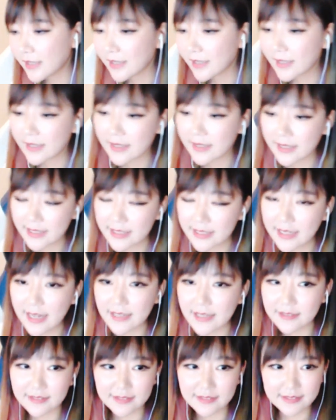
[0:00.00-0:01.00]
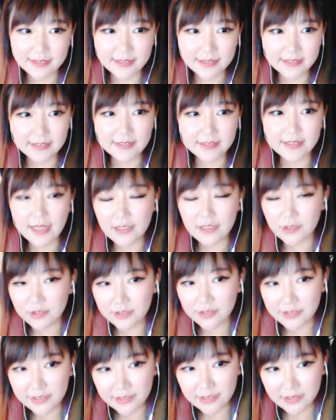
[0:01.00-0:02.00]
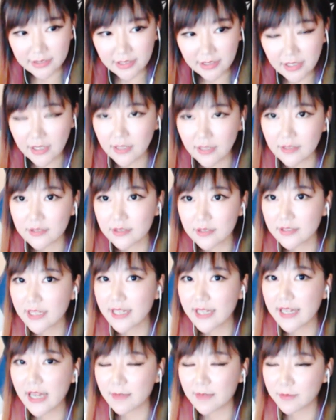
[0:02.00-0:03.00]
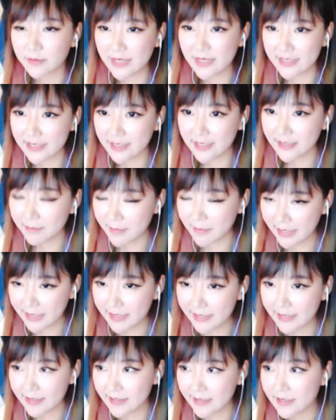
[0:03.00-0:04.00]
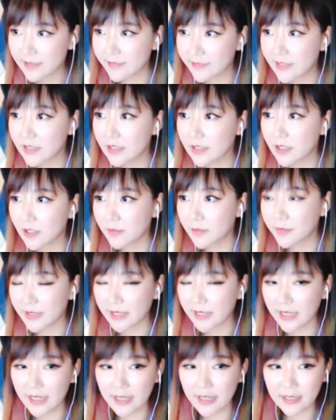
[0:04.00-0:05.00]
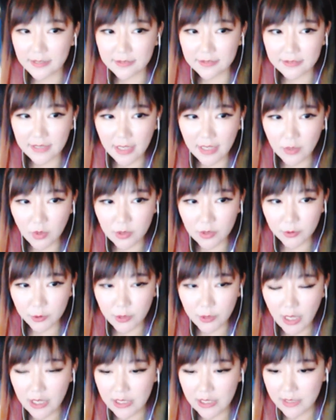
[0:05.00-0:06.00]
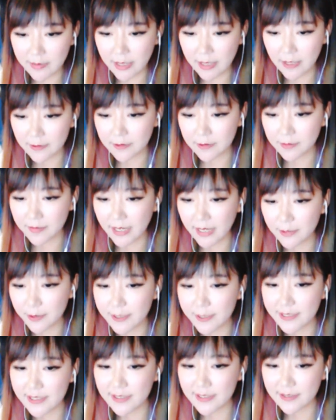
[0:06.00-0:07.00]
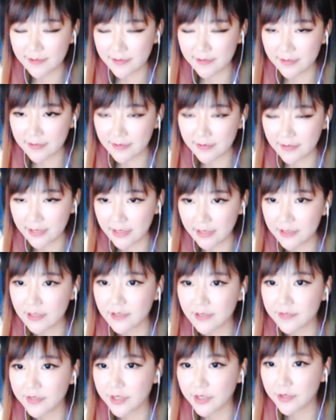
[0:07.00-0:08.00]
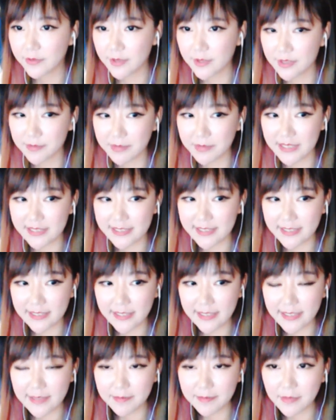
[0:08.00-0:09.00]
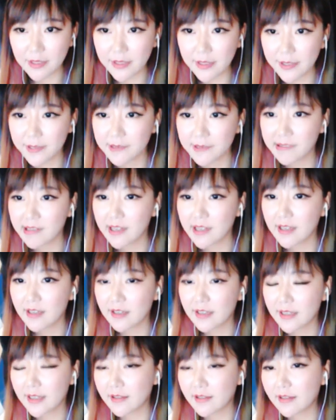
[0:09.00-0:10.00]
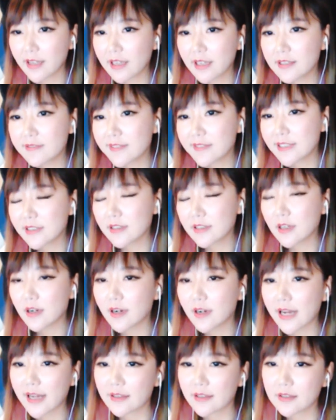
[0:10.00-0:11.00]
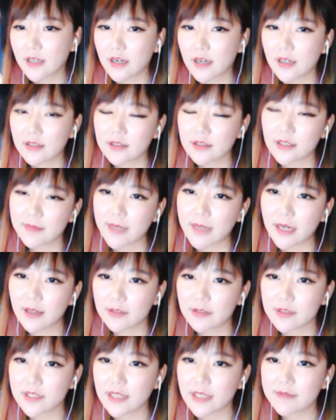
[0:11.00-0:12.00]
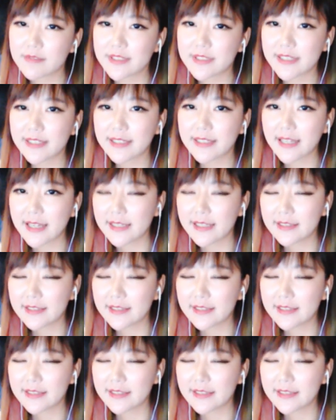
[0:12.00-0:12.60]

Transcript: Hey guys, this is Eloise. Today I'm making this video because I want to talk about my recent interview with PC Gamer. In that video, I talked about something like